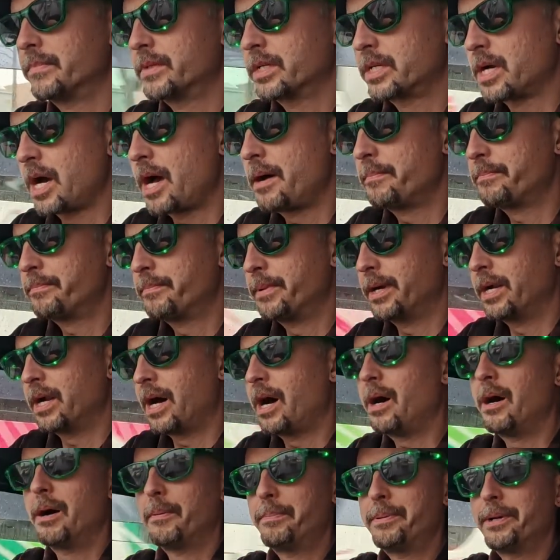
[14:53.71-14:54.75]
the comp, but
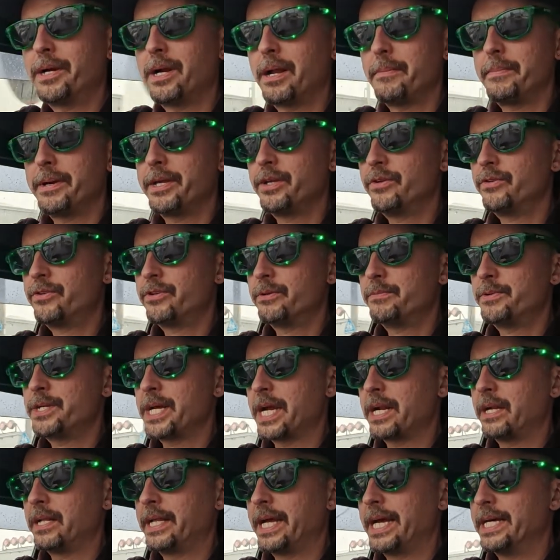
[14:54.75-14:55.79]
I'll put it on my YouTube
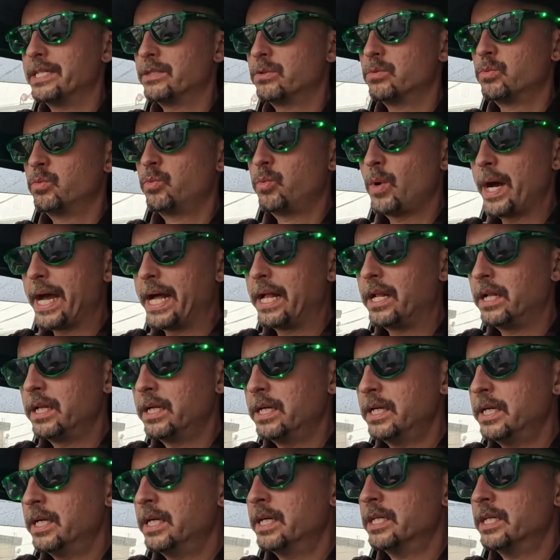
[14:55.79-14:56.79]
channel as well